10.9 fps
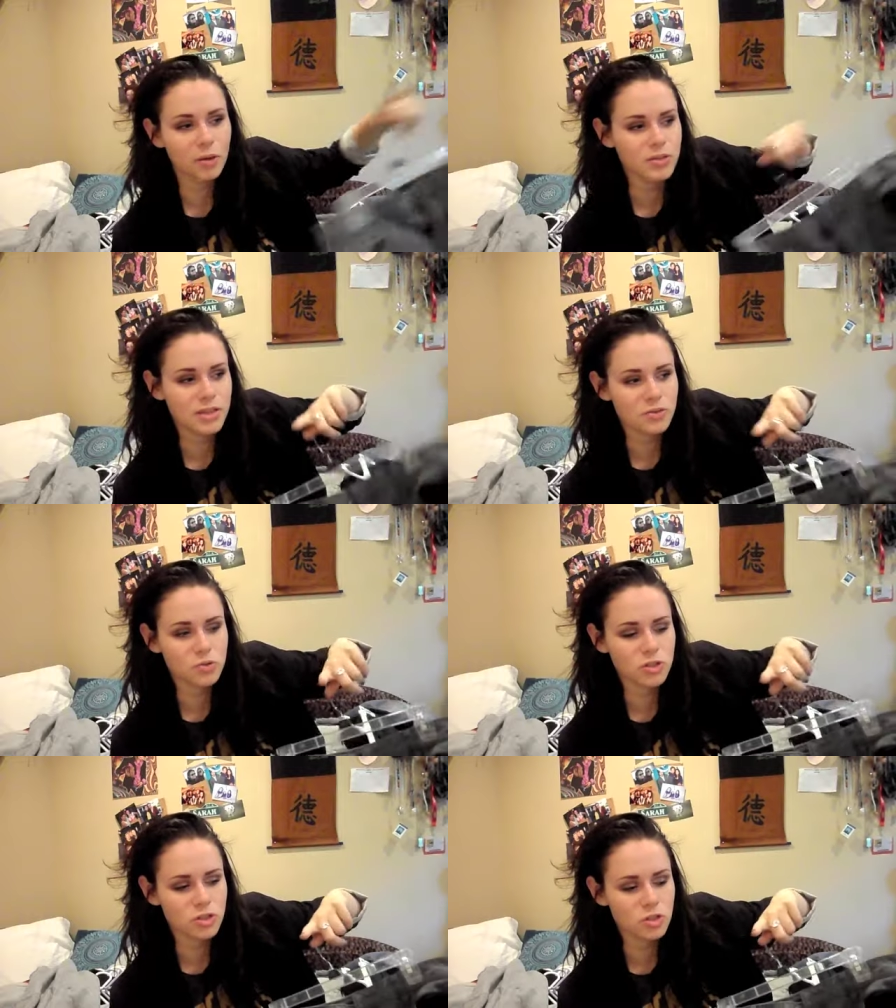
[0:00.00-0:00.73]
know it sounds
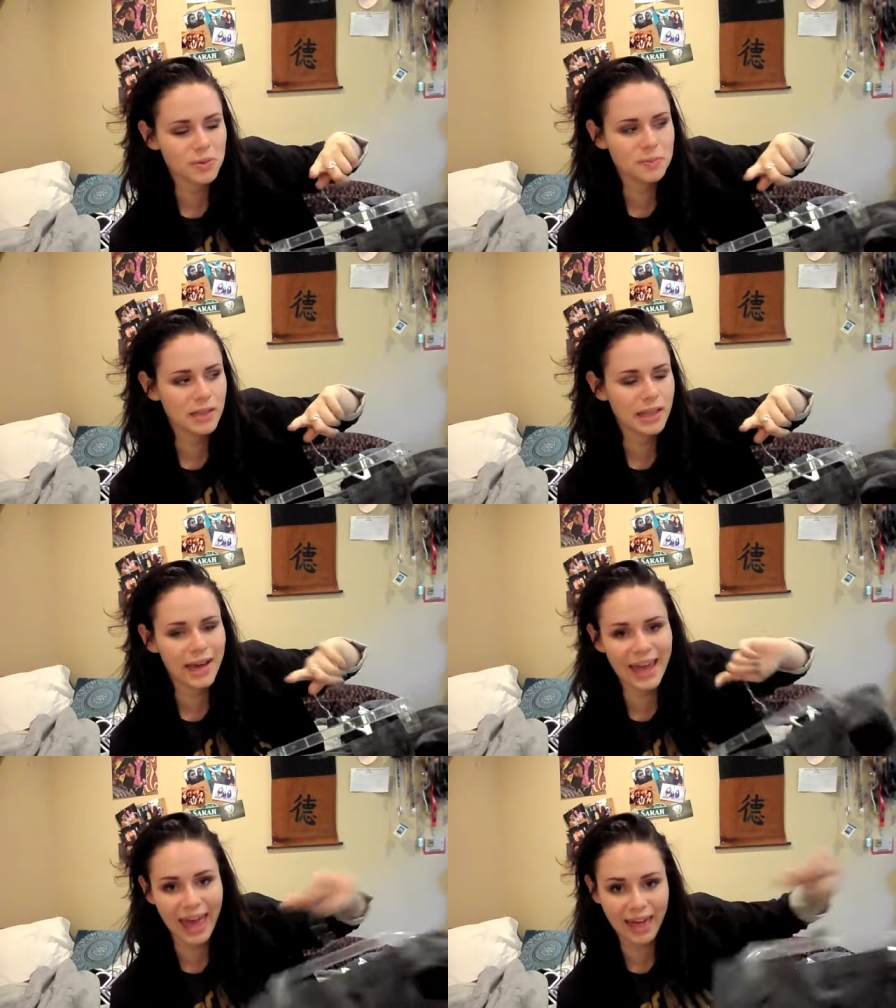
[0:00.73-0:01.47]
really stupid, but like
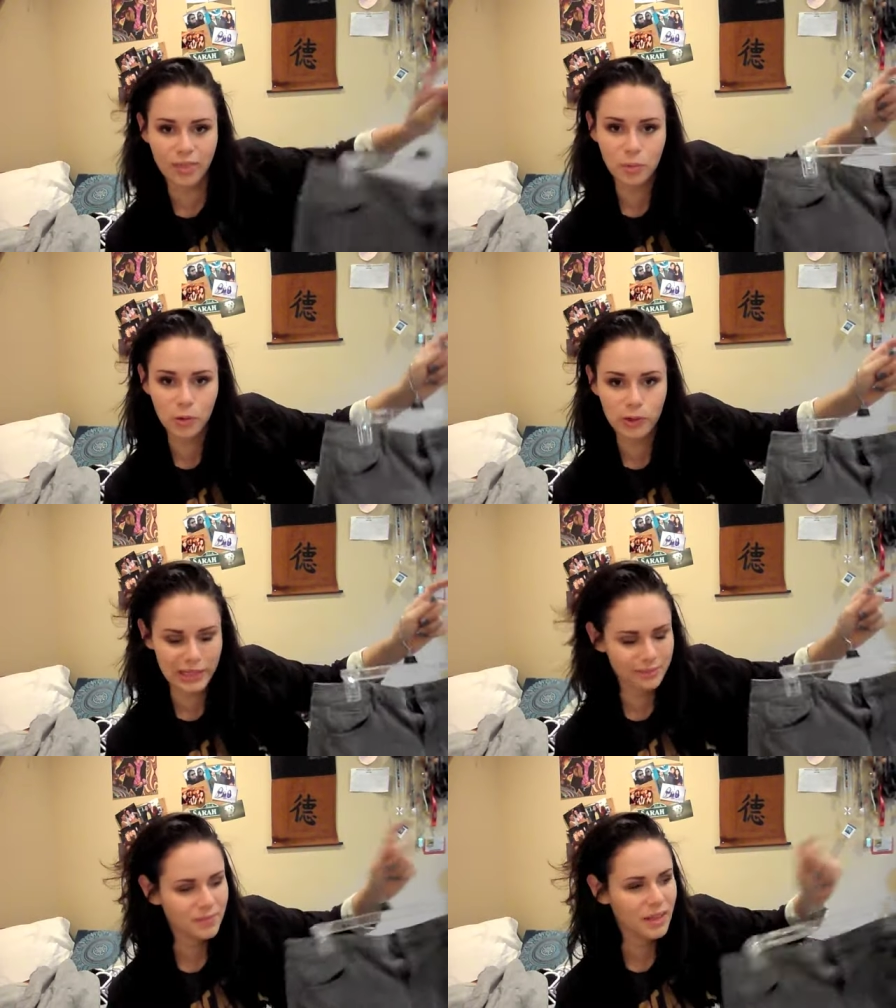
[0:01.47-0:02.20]
I had them
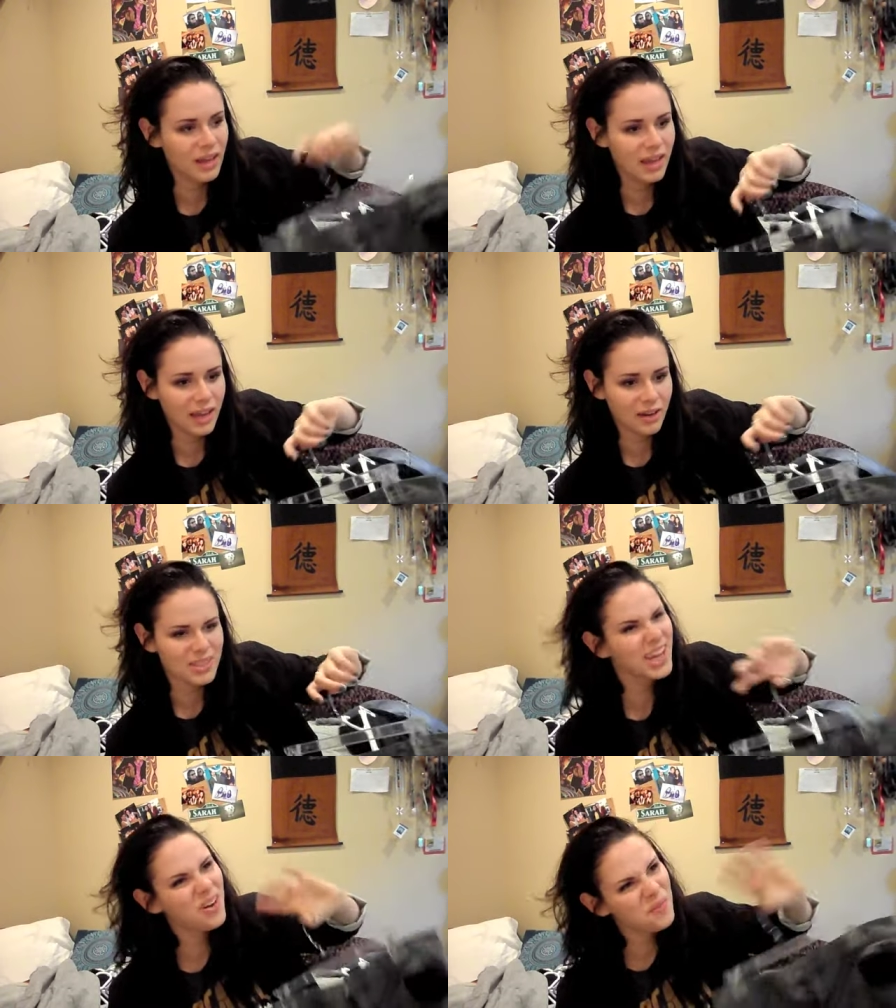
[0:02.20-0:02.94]
already, and I was
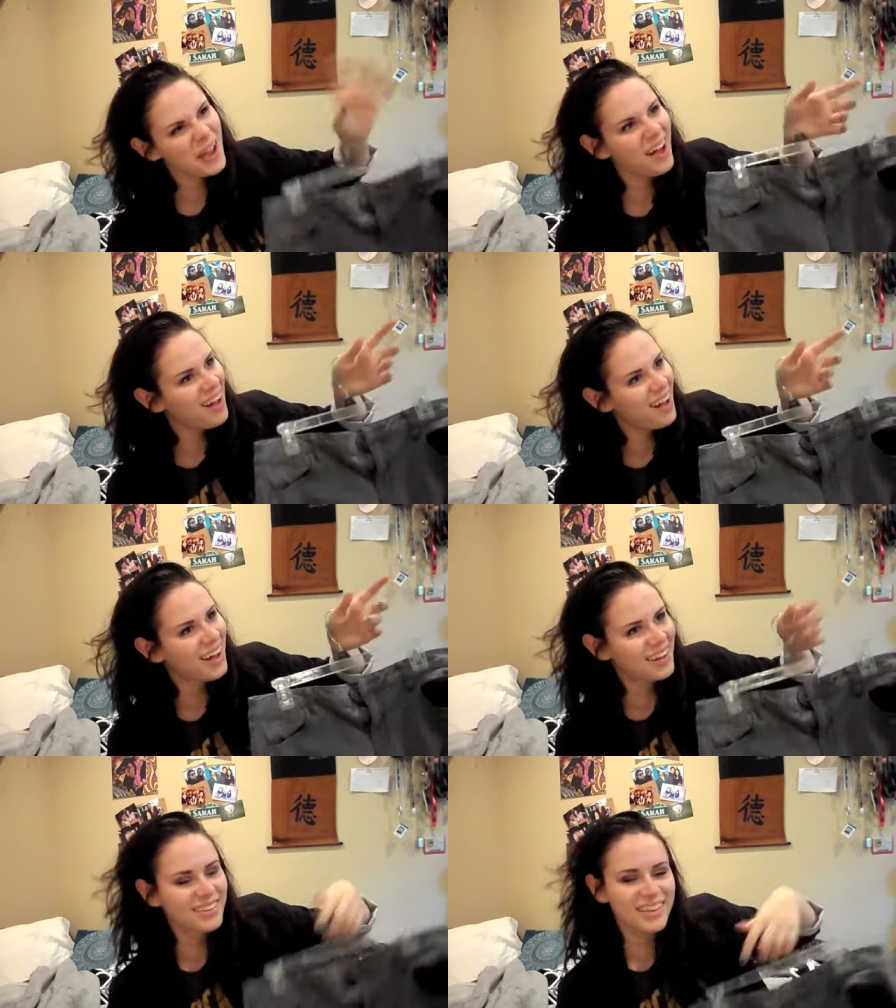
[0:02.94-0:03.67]
like, oh
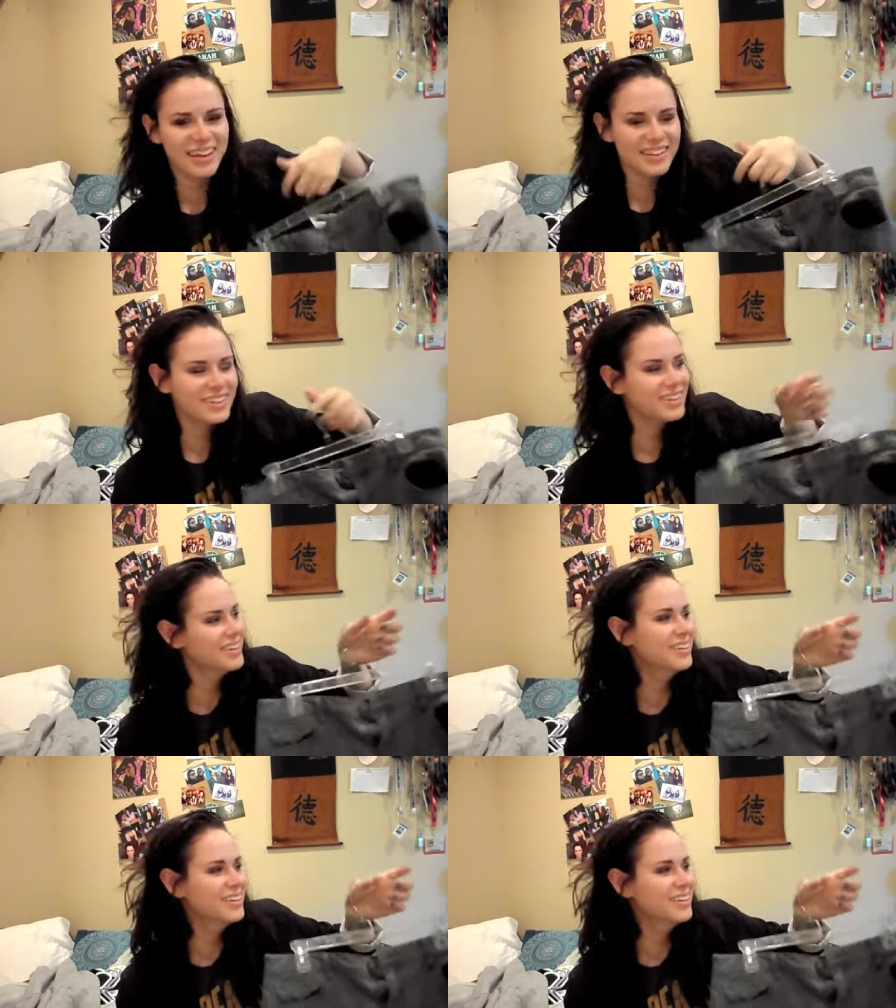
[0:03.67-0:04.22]
my god, like,